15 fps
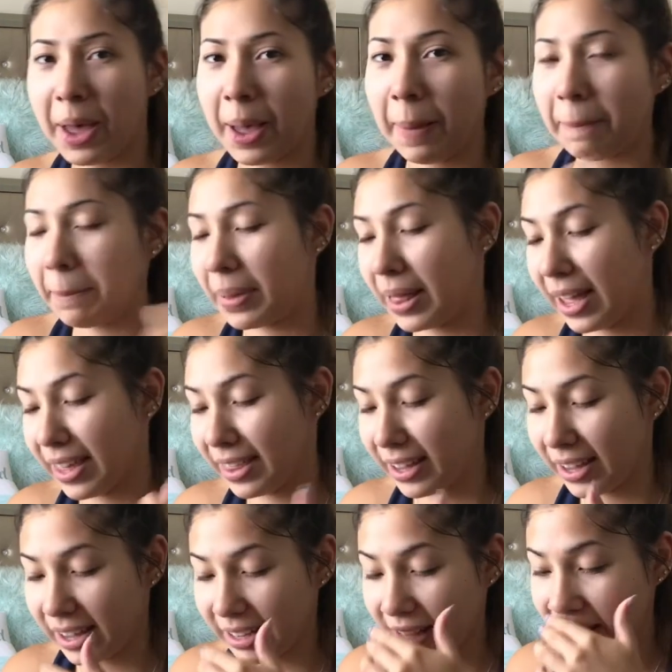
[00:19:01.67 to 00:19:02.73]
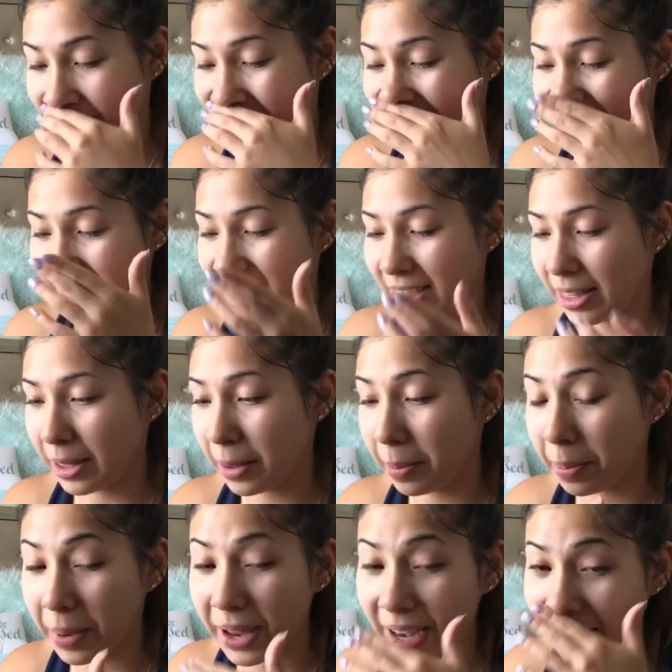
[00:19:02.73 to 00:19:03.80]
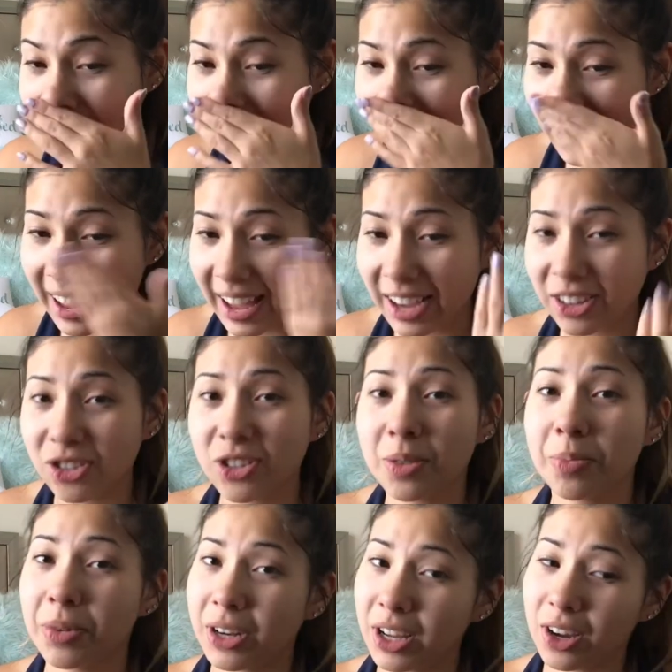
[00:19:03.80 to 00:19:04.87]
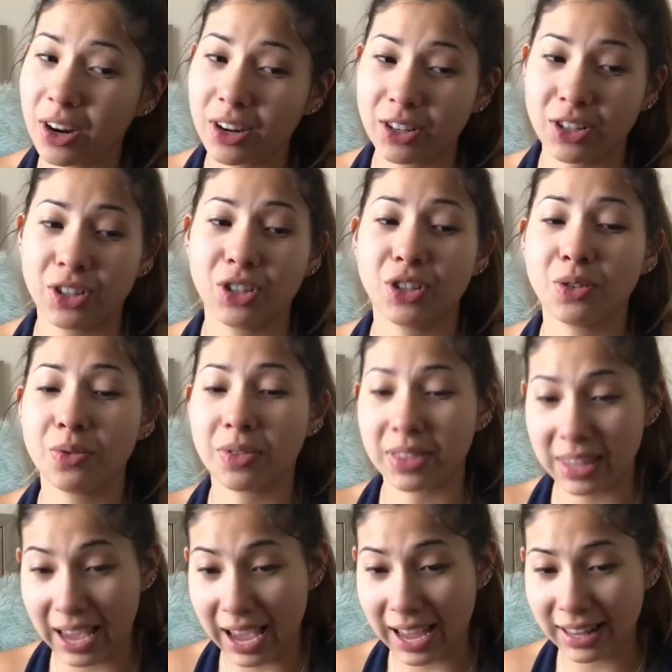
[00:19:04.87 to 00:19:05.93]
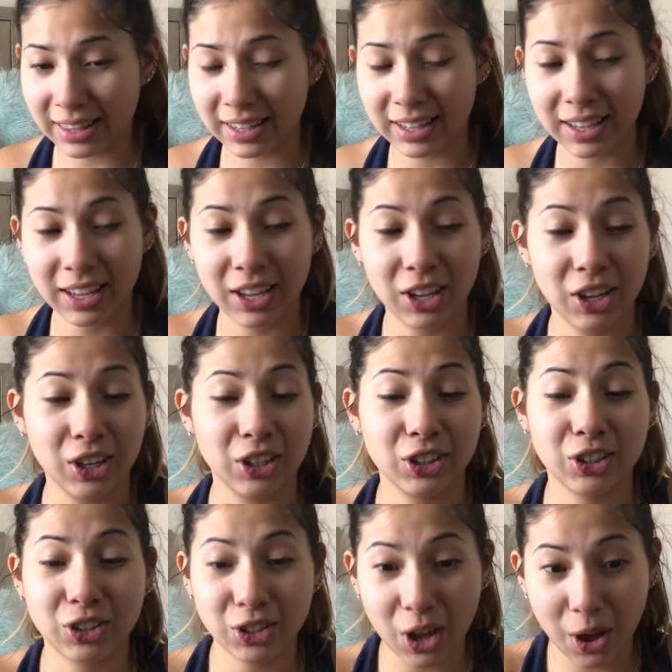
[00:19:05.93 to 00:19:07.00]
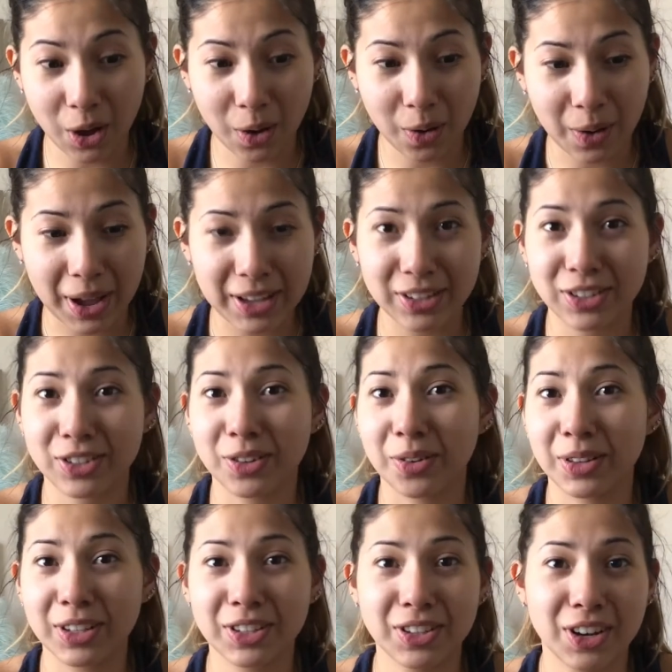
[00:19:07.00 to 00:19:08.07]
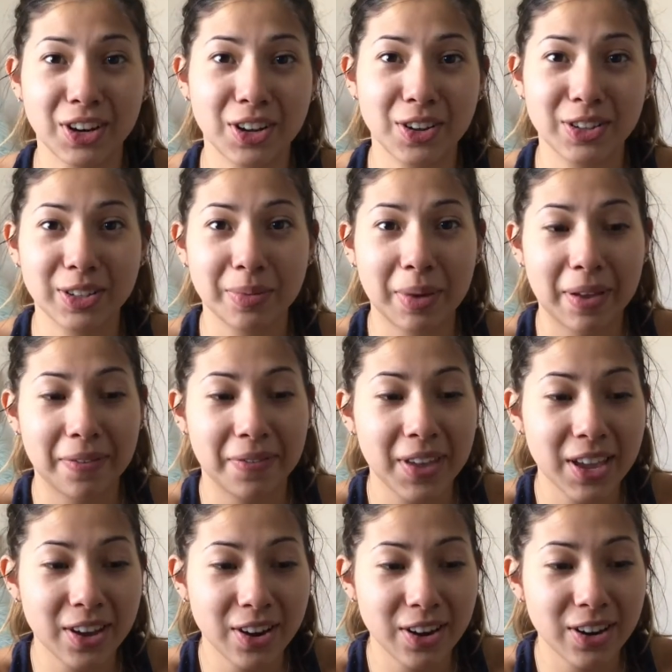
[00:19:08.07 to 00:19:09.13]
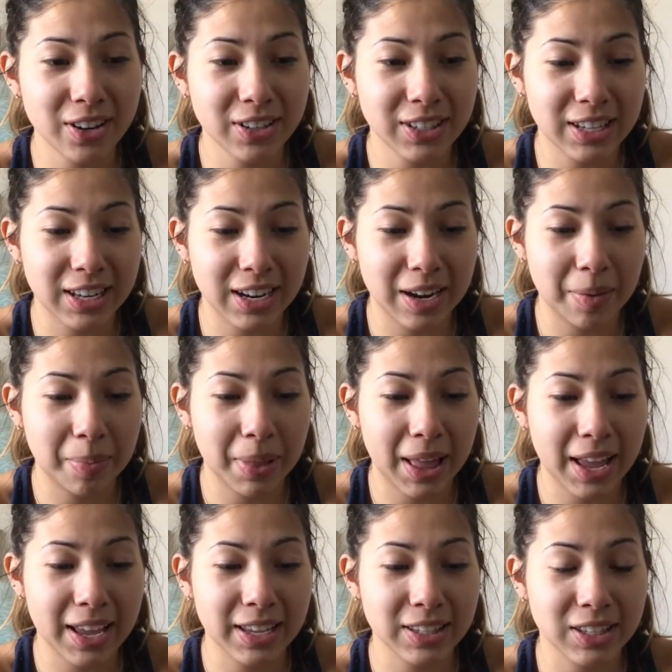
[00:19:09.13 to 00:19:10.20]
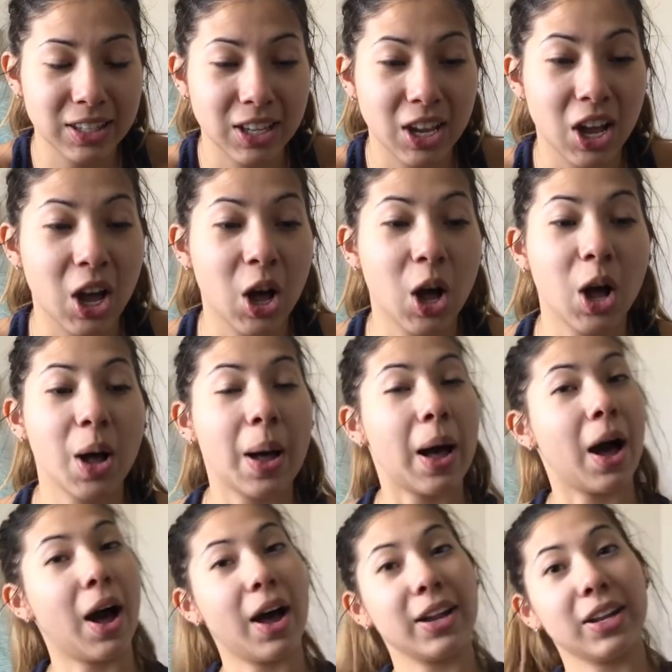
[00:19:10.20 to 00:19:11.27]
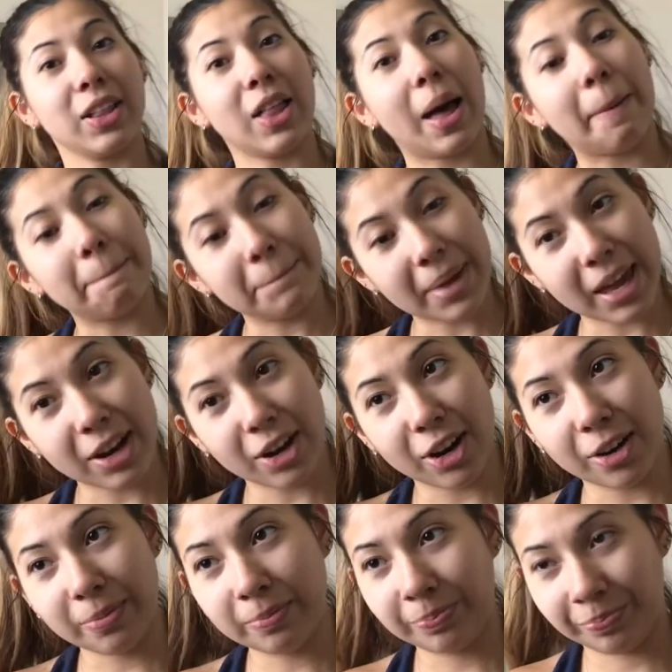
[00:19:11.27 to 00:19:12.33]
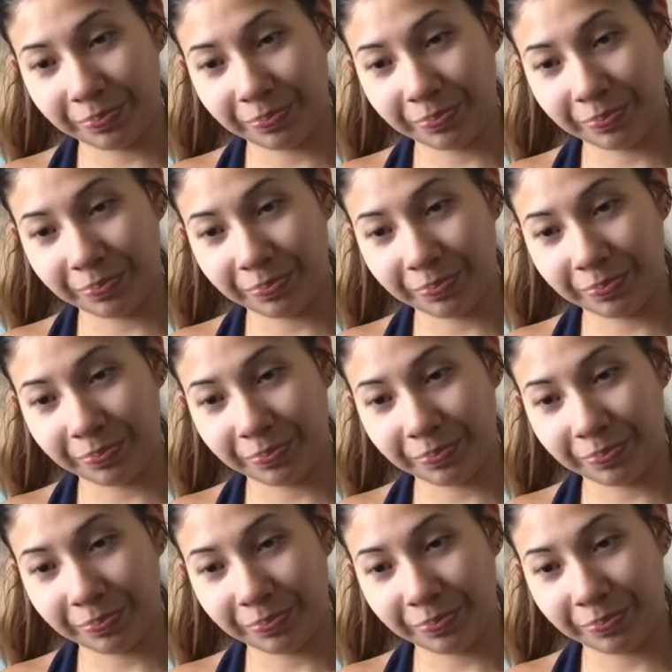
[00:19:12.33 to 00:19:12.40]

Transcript: apply the honey with, but it got actually pretty hard to do that. So I just only started using my fingers, and it applies on a lot better.